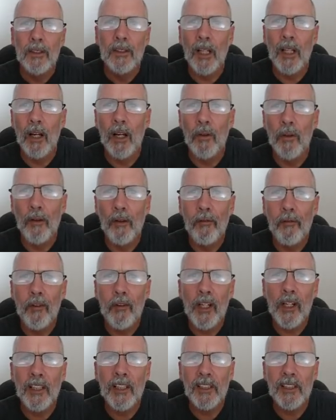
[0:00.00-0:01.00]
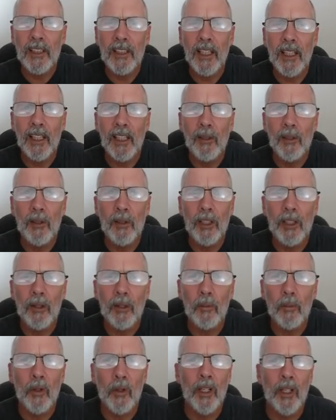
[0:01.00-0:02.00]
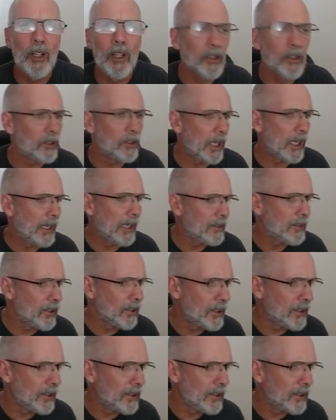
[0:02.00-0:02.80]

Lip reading: So the first thing that we looked at